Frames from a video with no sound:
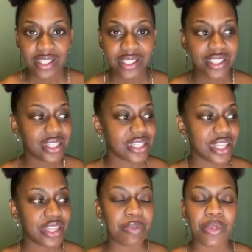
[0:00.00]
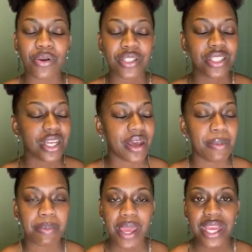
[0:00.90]
just the most
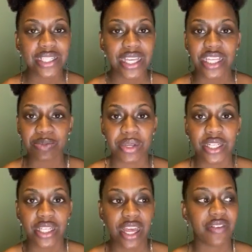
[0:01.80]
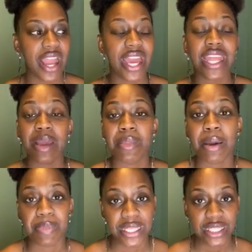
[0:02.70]
amazing experience that I've had in my
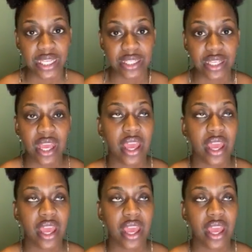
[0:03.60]
business.